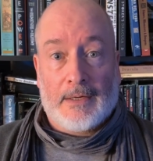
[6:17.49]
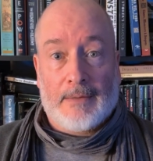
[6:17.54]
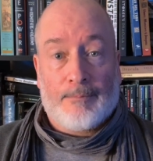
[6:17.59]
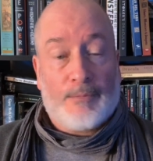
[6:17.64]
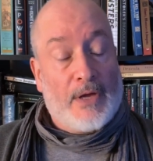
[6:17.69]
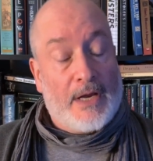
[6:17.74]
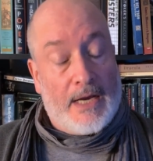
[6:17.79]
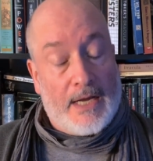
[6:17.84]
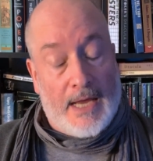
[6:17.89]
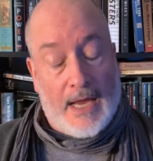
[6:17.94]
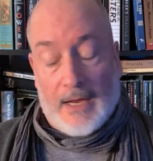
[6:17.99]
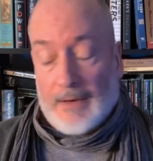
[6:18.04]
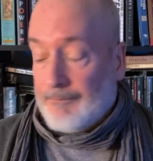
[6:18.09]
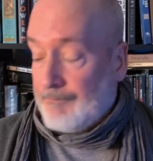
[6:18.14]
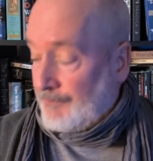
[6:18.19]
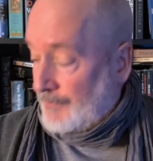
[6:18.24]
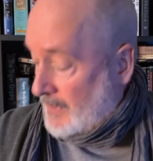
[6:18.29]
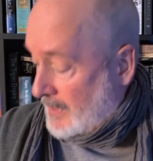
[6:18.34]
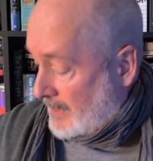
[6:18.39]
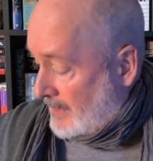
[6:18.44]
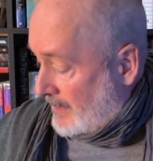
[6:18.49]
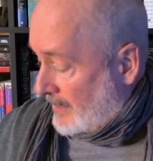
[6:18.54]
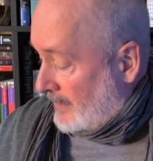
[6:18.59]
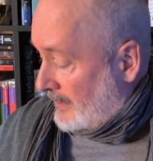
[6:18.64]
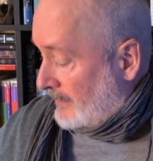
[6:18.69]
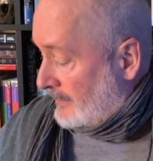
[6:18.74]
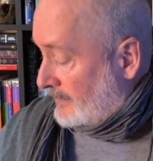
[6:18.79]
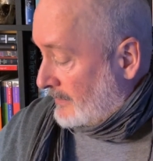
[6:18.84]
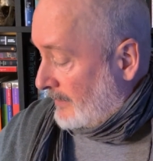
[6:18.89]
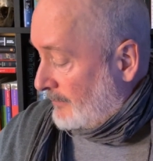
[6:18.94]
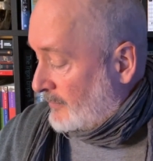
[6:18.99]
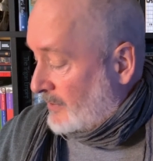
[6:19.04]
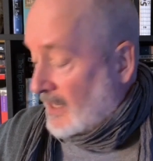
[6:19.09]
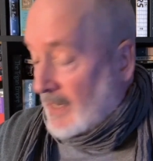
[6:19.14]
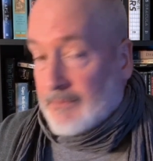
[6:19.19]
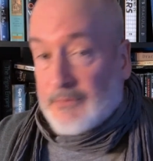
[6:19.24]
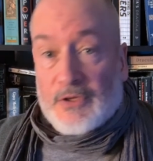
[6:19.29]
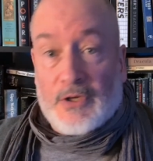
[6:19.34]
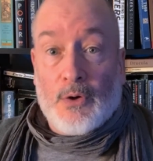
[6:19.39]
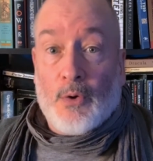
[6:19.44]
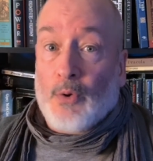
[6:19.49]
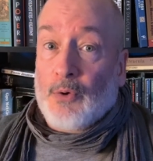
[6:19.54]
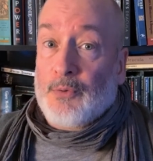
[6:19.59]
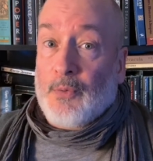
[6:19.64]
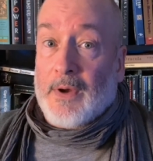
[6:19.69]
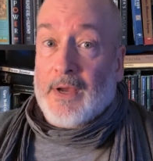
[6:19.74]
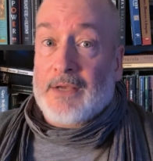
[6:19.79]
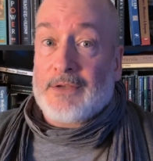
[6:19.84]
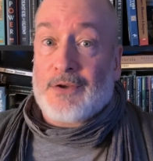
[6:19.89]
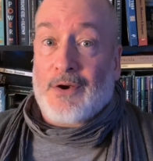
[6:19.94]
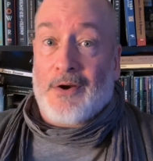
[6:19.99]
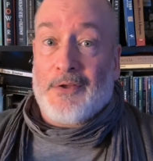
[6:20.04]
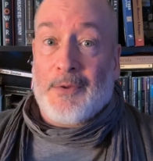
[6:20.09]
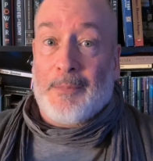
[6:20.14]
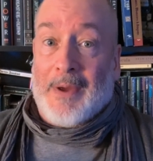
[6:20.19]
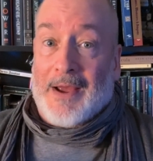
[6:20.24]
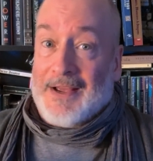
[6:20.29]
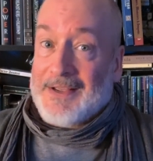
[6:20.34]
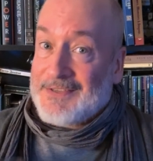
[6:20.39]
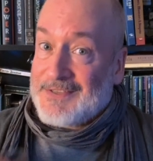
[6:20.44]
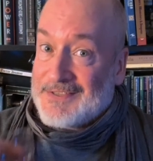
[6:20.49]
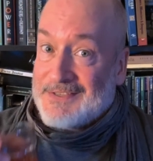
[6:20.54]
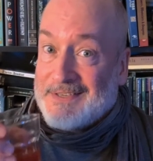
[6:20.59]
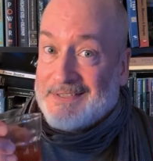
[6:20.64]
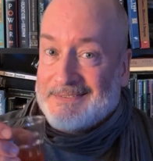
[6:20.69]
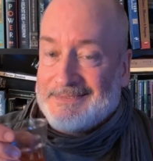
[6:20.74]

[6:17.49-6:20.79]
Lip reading: Then again, sometimes the old ways are the best.